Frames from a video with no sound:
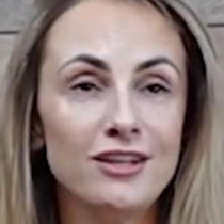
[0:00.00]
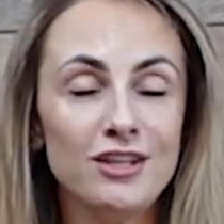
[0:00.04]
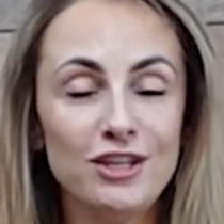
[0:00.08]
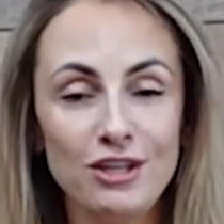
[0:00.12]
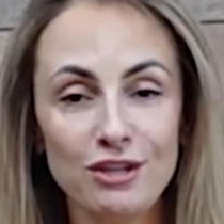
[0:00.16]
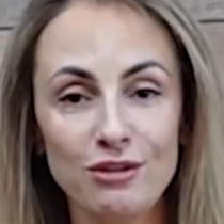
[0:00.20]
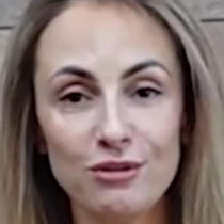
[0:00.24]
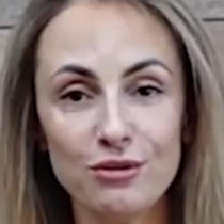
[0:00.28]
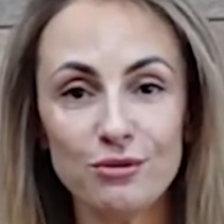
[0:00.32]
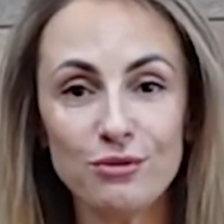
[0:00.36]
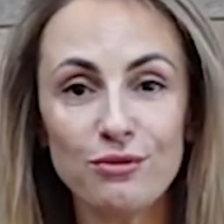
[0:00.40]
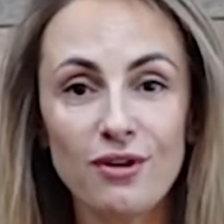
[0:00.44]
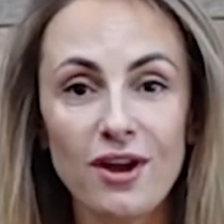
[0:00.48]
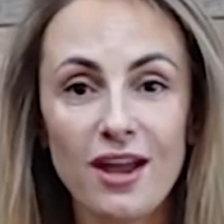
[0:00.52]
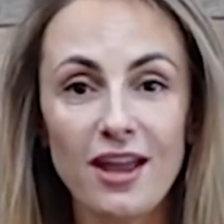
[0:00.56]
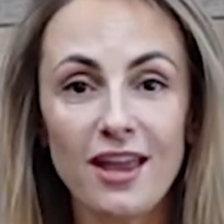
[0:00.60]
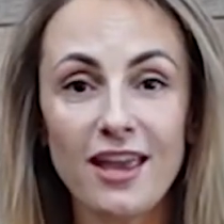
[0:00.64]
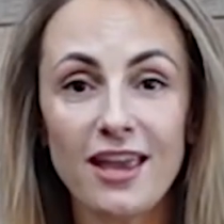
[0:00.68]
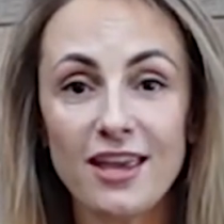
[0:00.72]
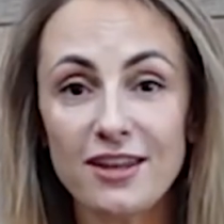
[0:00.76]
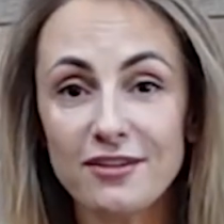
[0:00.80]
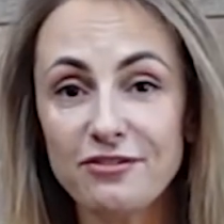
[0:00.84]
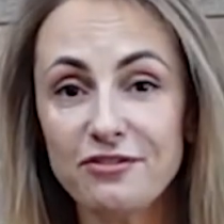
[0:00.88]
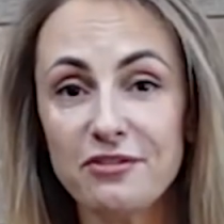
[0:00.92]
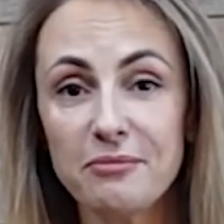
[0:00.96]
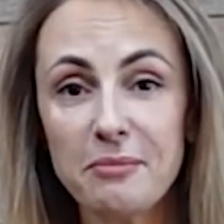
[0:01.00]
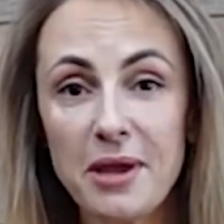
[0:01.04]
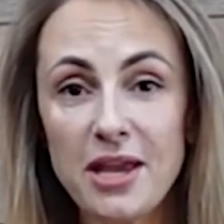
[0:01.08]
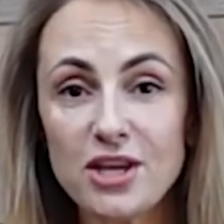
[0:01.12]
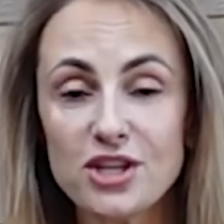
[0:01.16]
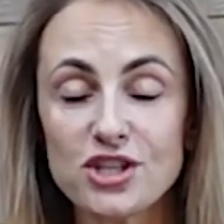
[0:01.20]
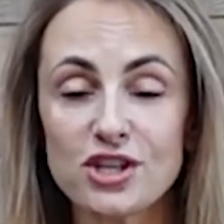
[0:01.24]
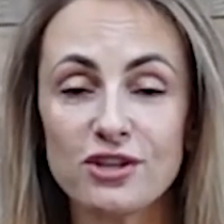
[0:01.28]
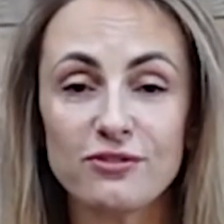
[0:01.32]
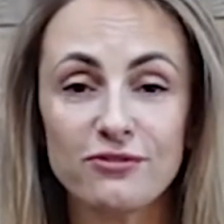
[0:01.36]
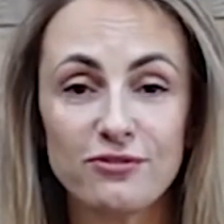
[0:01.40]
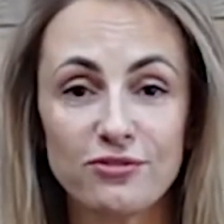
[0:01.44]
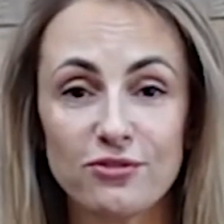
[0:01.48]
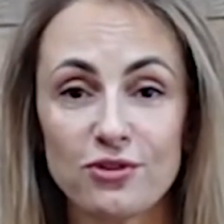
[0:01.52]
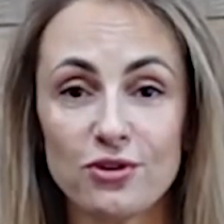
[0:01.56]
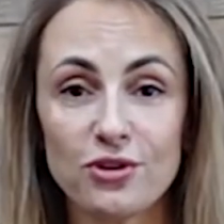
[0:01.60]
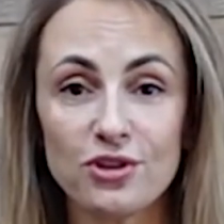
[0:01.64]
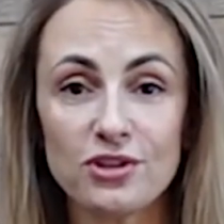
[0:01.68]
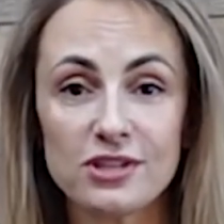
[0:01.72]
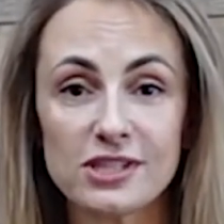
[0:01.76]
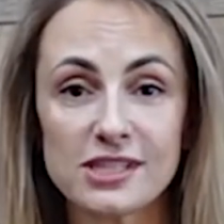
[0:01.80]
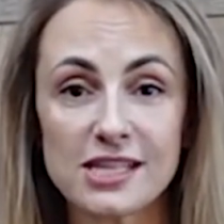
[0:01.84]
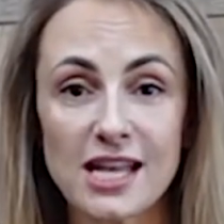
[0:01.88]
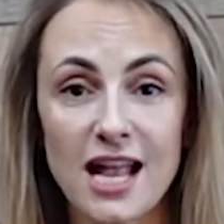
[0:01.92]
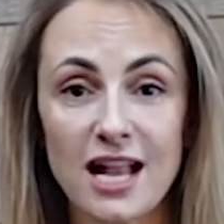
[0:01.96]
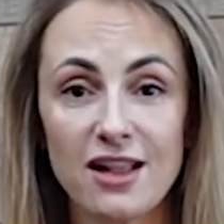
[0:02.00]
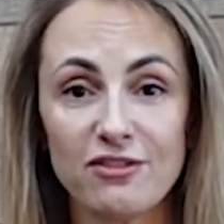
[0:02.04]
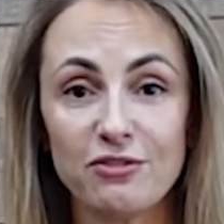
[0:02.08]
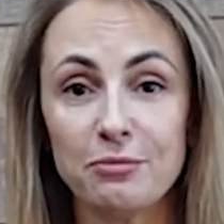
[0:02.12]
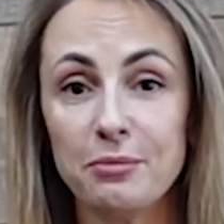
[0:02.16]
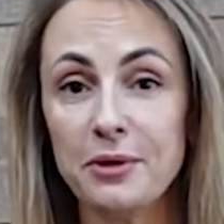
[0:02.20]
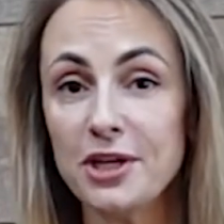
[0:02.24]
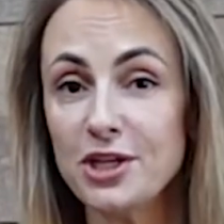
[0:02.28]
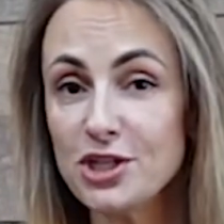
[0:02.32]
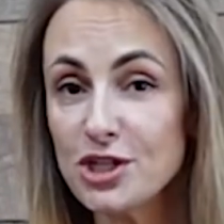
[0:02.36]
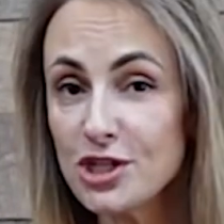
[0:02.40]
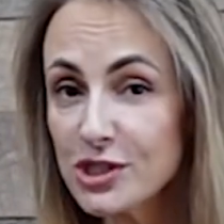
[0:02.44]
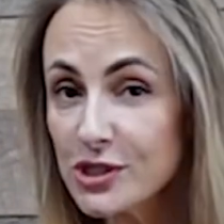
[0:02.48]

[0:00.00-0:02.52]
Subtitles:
new information for yourself which